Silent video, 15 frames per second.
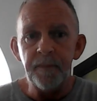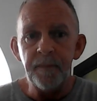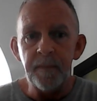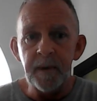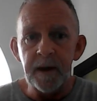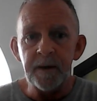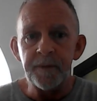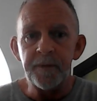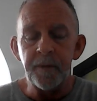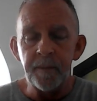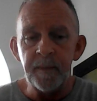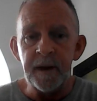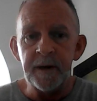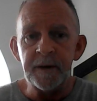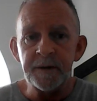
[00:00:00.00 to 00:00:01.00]
been
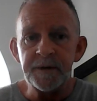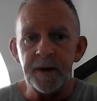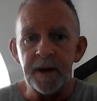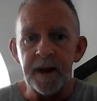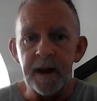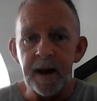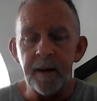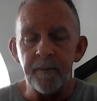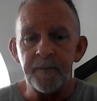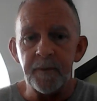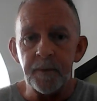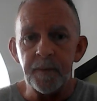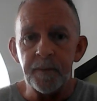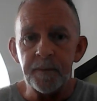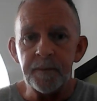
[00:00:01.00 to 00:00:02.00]
tremendously
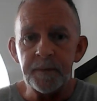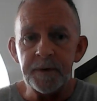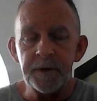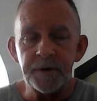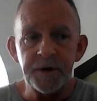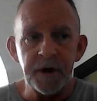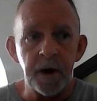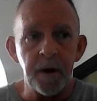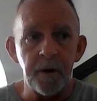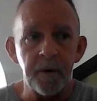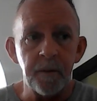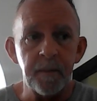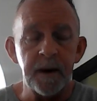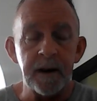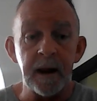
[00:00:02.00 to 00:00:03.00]
helpful to
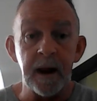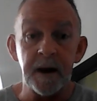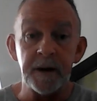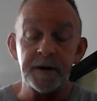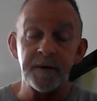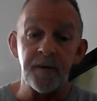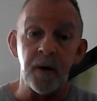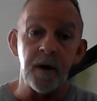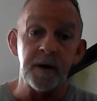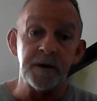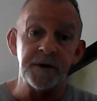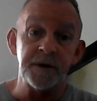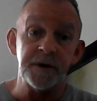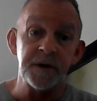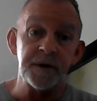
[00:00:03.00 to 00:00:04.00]
Joe. But now, as far
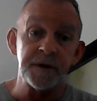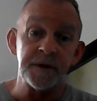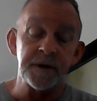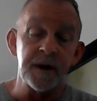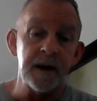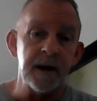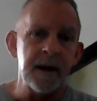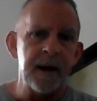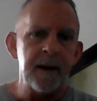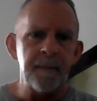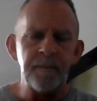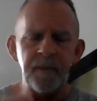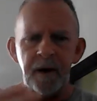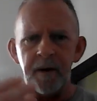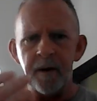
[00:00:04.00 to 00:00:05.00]
as just
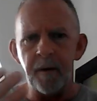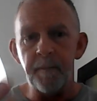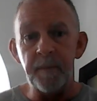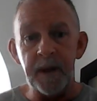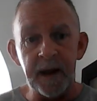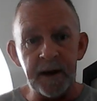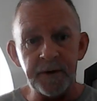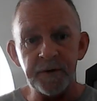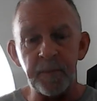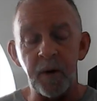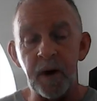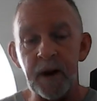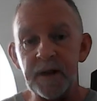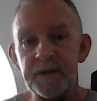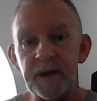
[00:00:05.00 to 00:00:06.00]
you know, bench
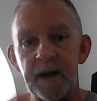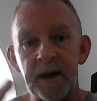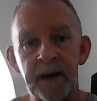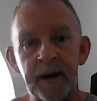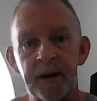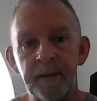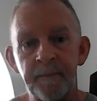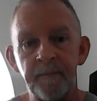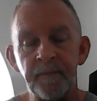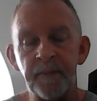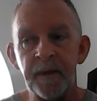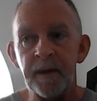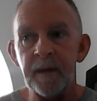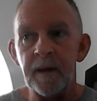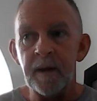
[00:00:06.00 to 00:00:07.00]
pressing and
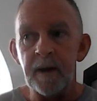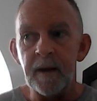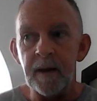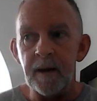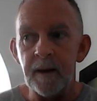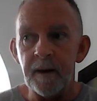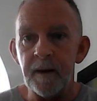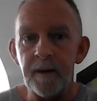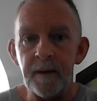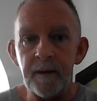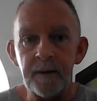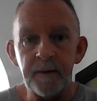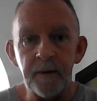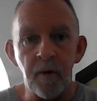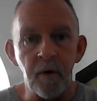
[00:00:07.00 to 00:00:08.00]
uh,
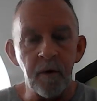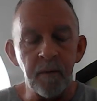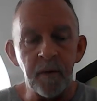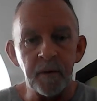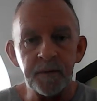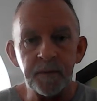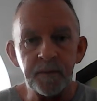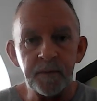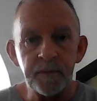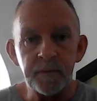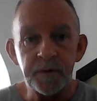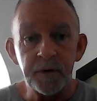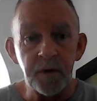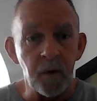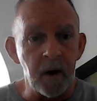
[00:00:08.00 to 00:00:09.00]
normal
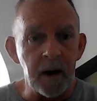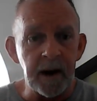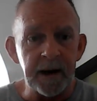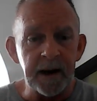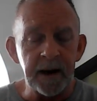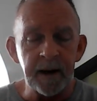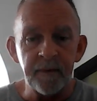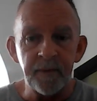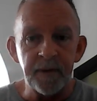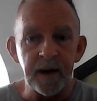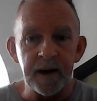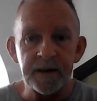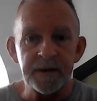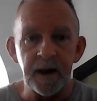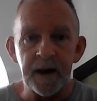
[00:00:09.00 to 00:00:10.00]
squatting and
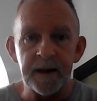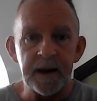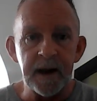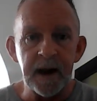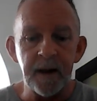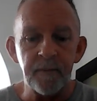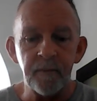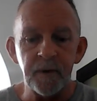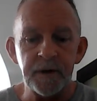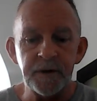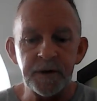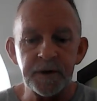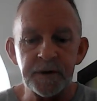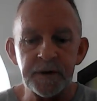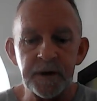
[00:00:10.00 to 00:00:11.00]
things like that, we
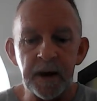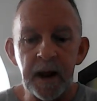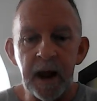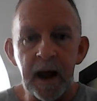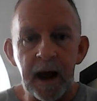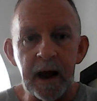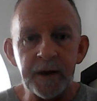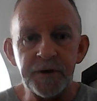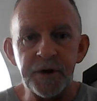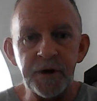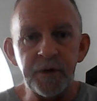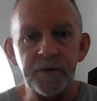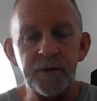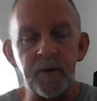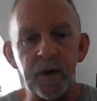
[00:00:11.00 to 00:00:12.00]
just I
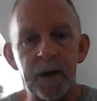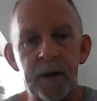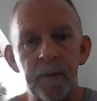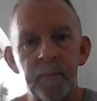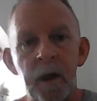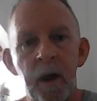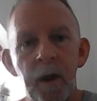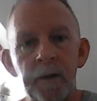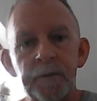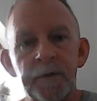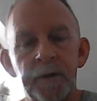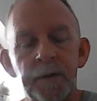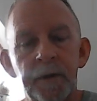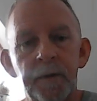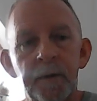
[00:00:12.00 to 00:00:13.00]
choose for him not
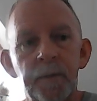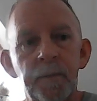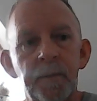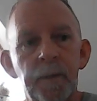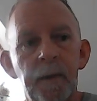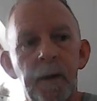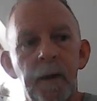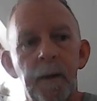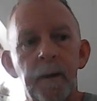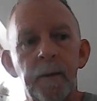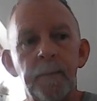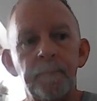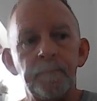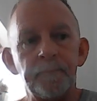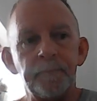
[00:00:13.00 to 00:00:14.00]
to do. Uh,
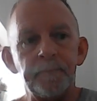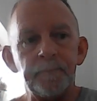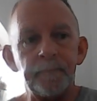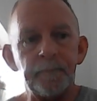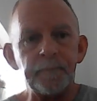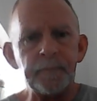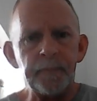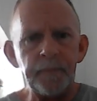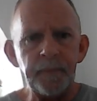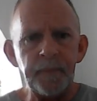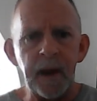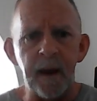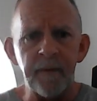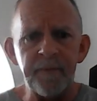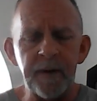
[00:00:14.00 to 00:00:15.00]

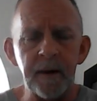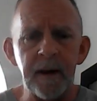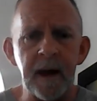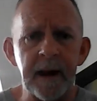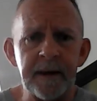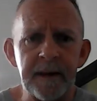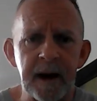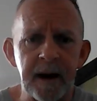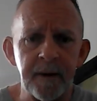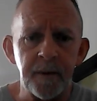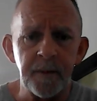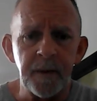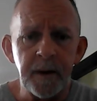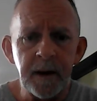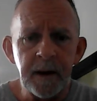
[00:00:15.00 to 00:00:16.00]
I feel like that'll